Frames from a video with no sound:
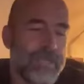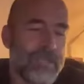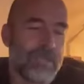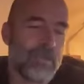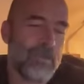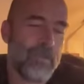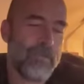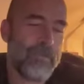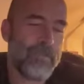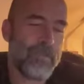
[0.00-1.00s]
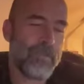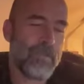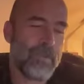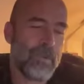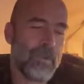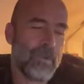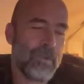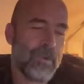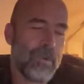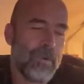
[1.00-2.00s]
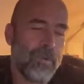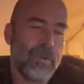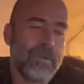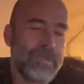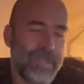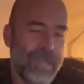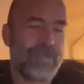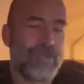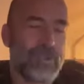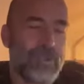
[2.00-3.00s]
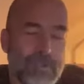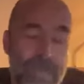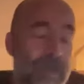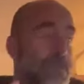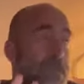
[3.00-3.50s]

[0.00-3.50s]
so although it's natural to now